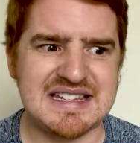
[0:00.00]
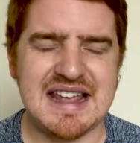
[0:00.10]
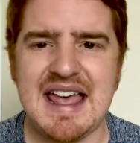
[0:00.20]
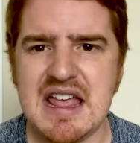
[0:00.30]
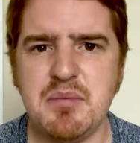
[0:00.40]

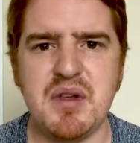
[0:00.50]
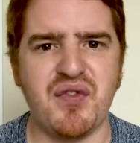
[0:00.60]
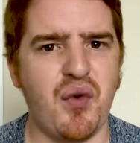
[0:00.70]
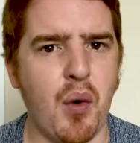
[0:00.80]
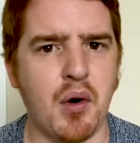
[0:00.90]
day
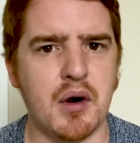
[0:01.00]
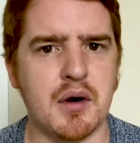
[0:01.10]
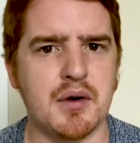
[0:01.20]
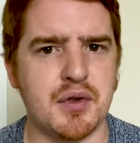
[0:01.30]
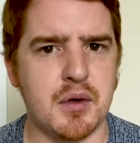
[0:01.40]

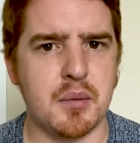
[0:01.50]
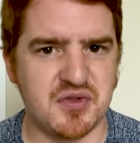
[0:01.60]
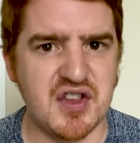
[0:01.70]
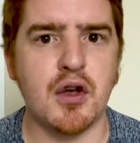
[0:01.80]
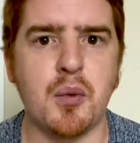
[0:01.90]
before the
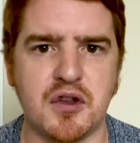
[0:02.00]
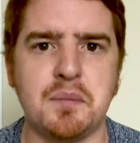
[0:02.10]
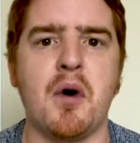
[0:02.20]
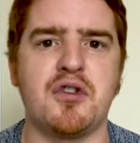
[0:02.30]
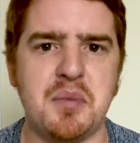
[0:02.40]
deal was
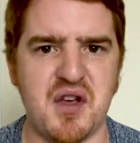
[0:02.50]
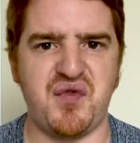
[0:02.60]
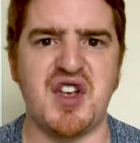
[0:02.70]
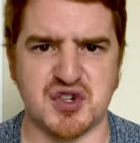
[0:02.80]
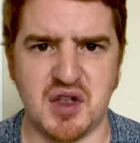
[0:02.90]
supposed to be
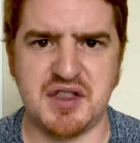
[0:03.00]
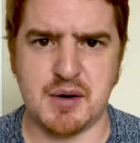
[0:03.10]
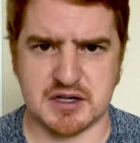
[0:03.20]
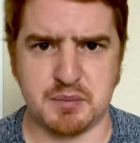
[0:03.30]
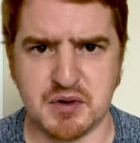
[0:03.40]
official and that they were
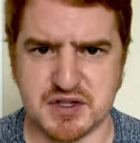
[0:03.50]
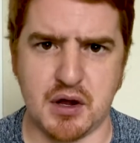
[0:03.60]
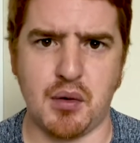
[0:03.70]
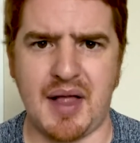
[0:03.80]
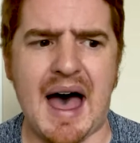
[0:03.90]
supposed to
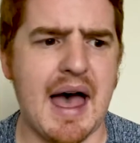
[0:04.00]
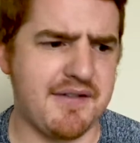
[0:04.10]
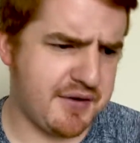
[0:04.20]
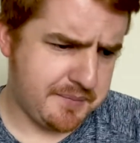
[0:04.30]
go live.